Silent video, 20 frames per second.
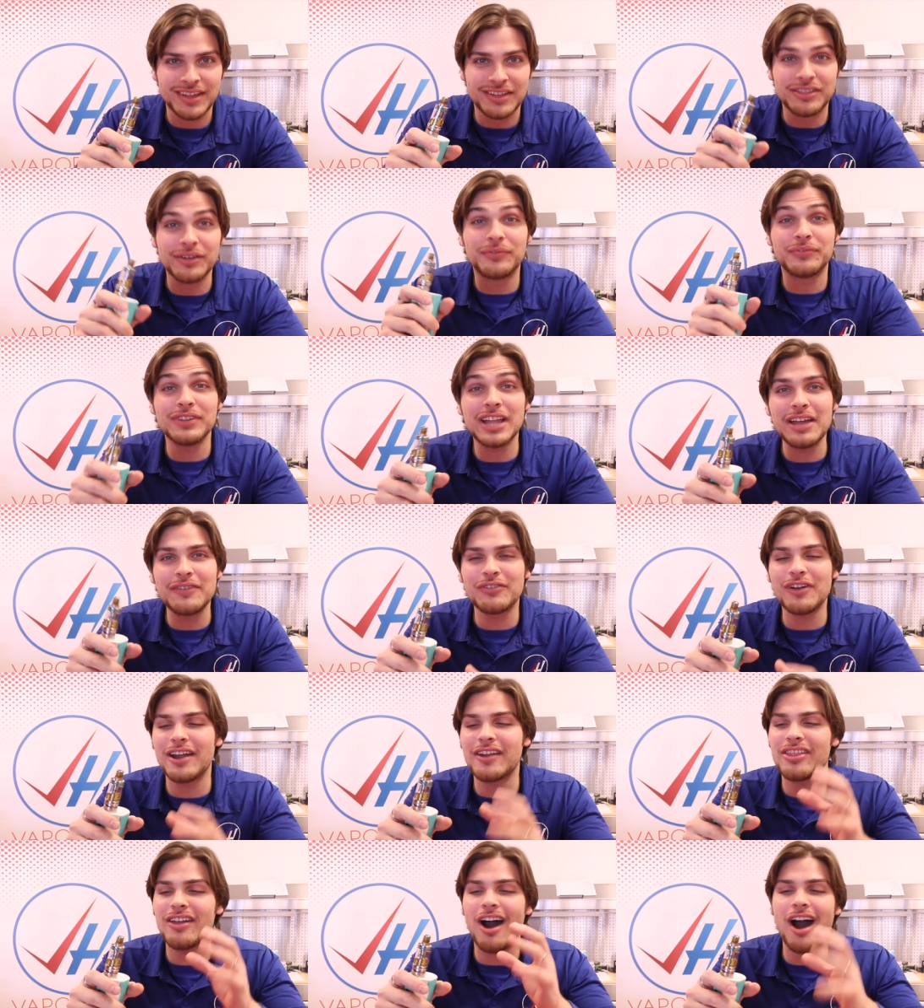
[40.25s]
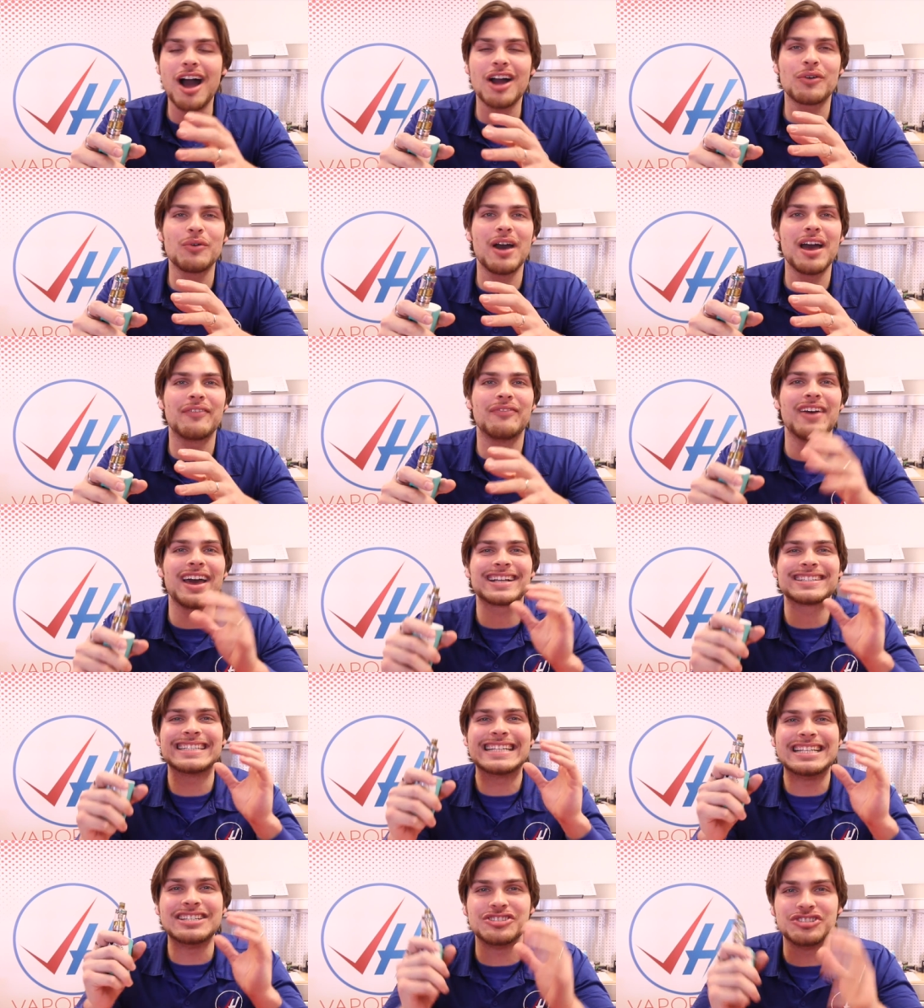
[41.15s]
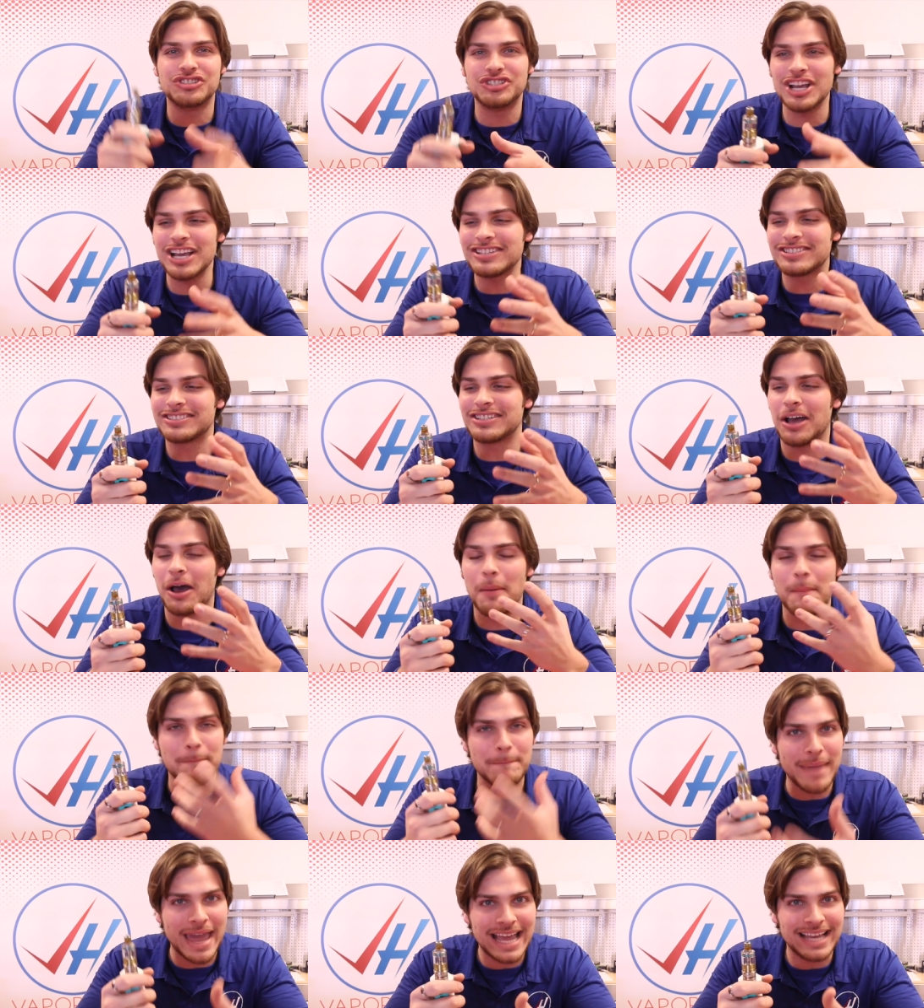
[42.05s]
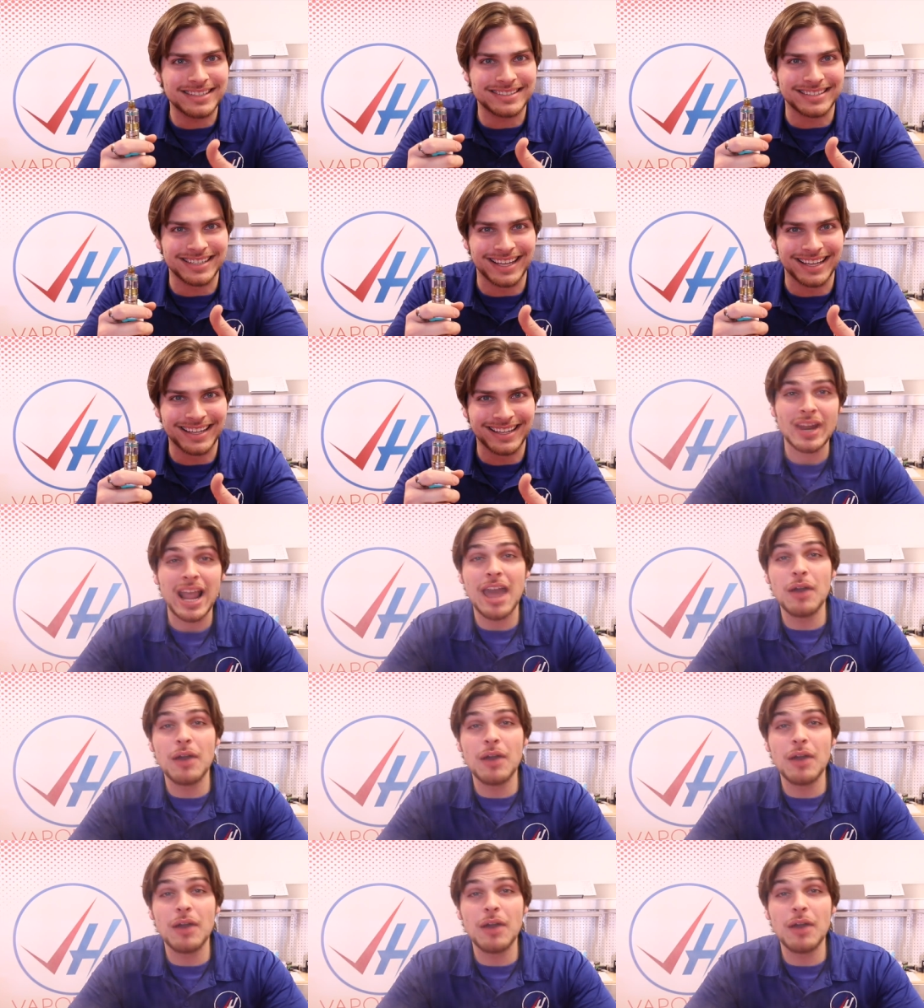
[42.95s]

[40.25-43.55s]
The flavor out of the Aqua FX is just amazing.